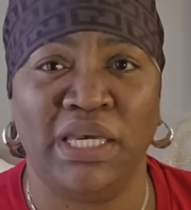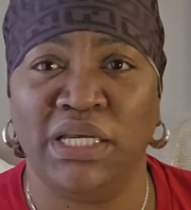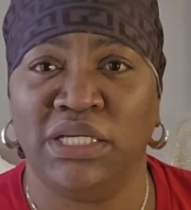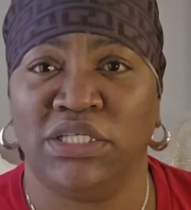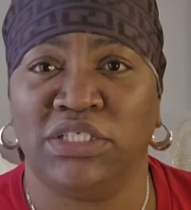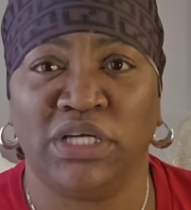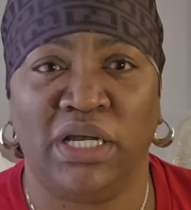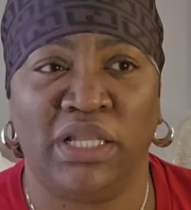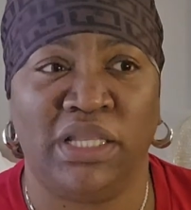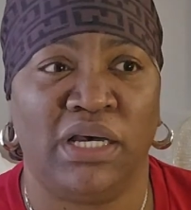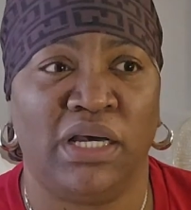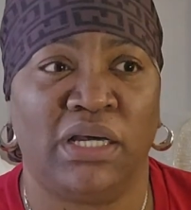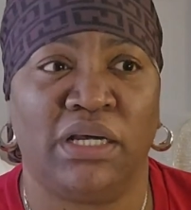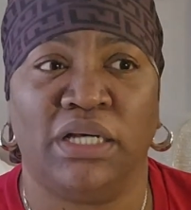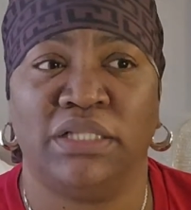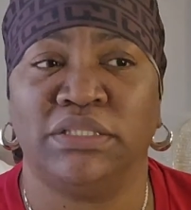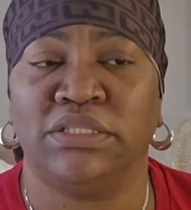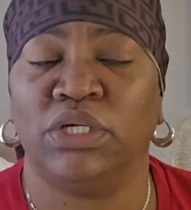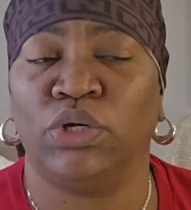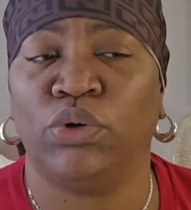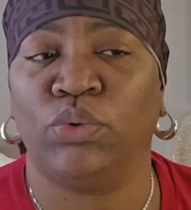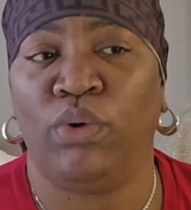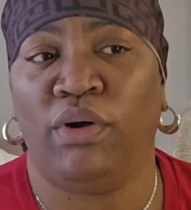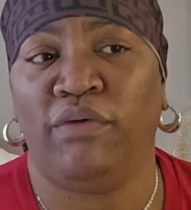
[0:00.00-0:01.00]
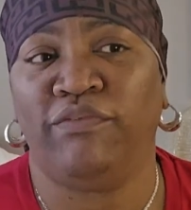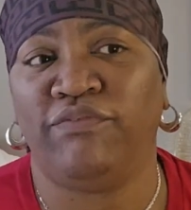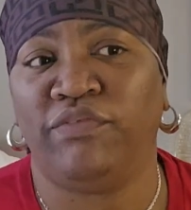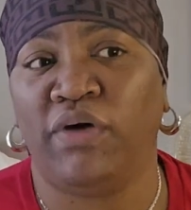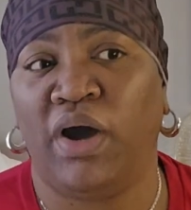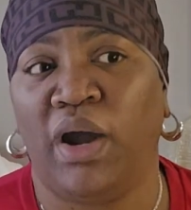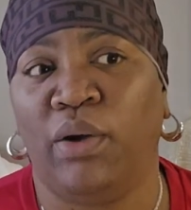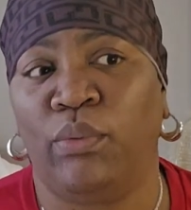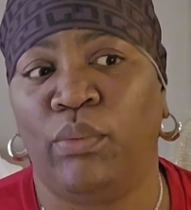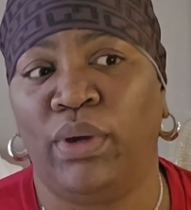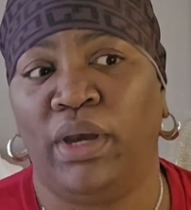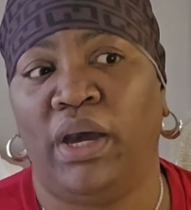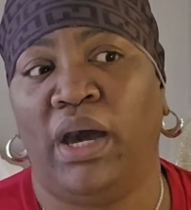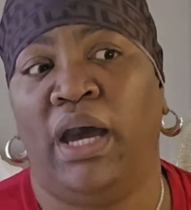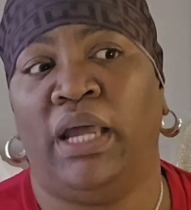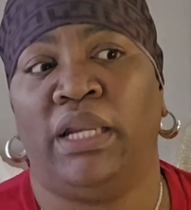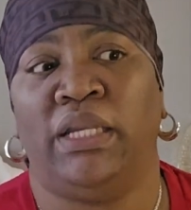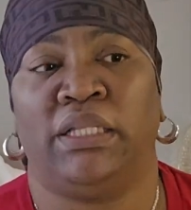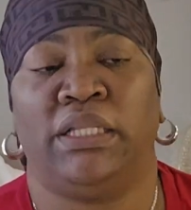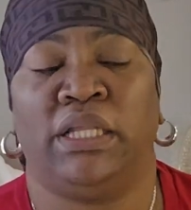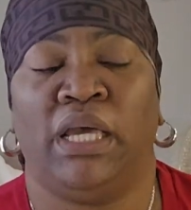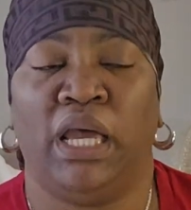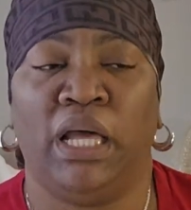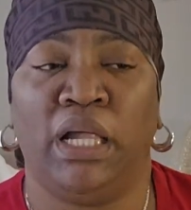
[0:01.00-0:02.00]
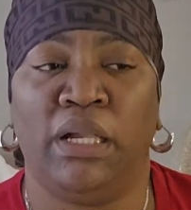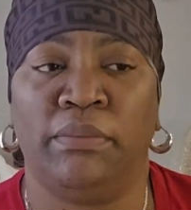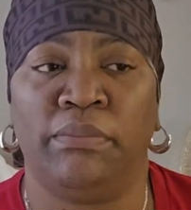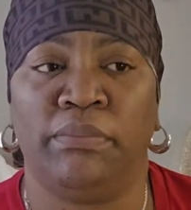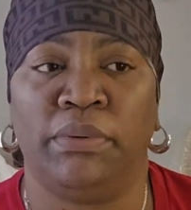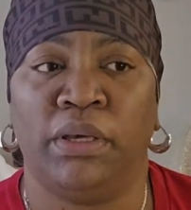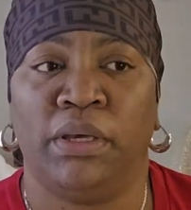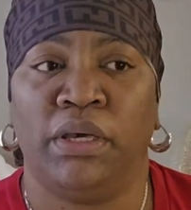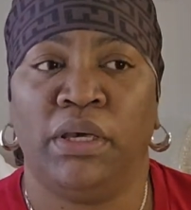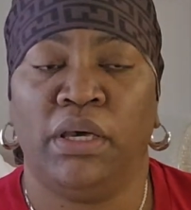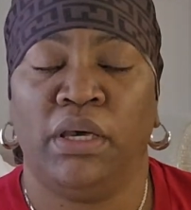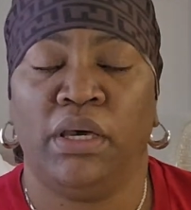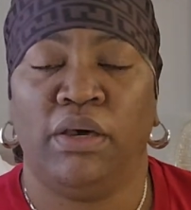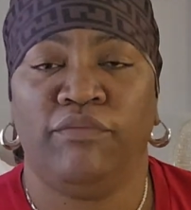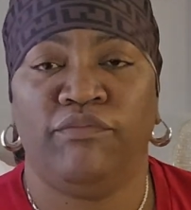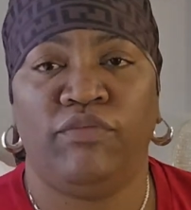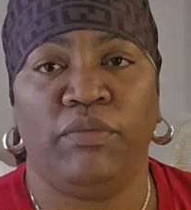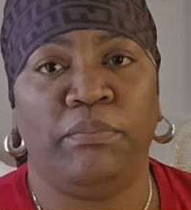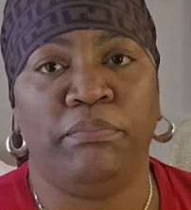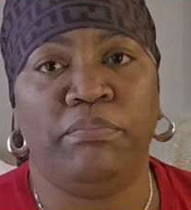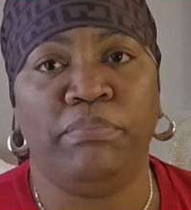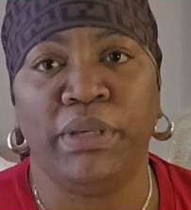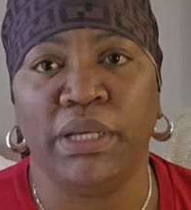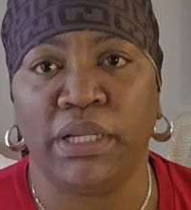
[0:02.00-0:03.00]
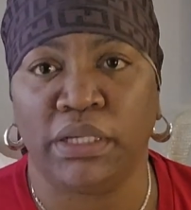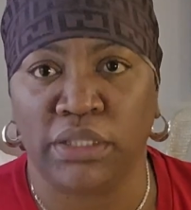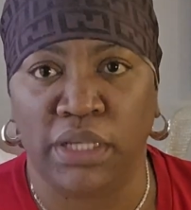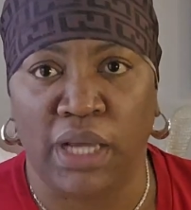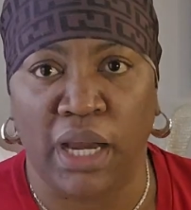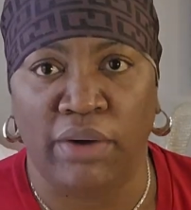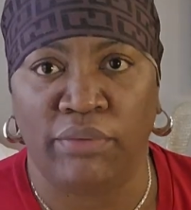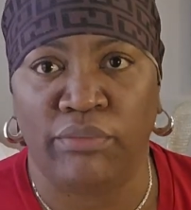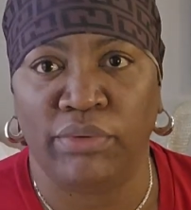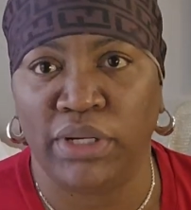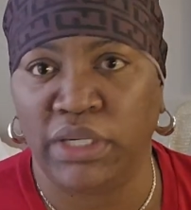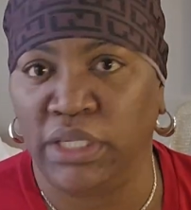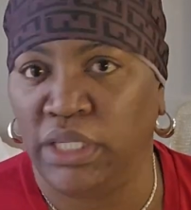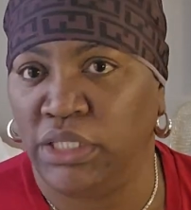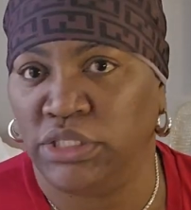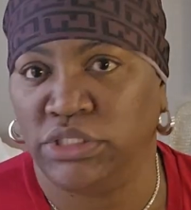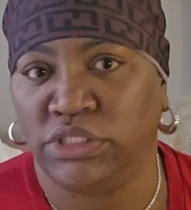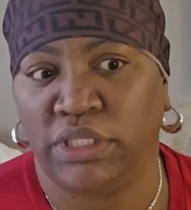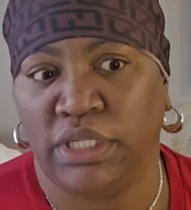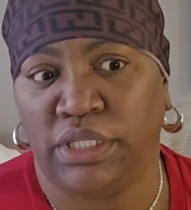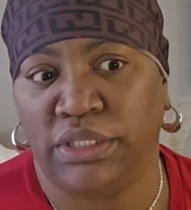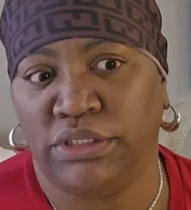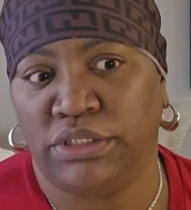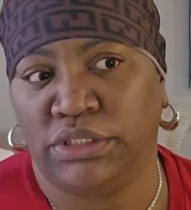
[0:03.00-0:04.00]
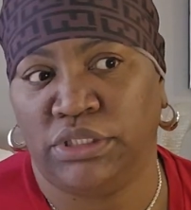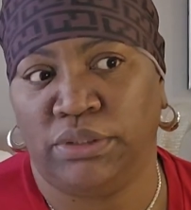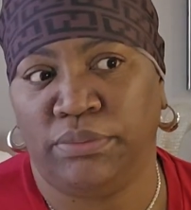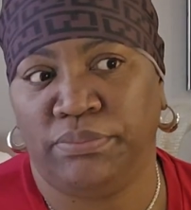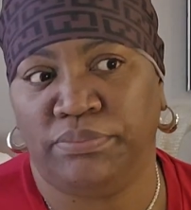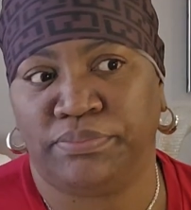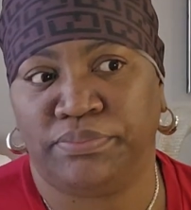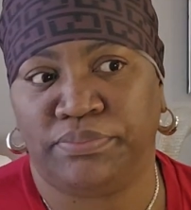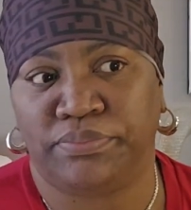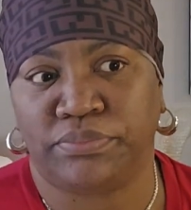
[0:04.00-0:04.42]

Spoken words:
each other because it go a far way and it help to build a relationship.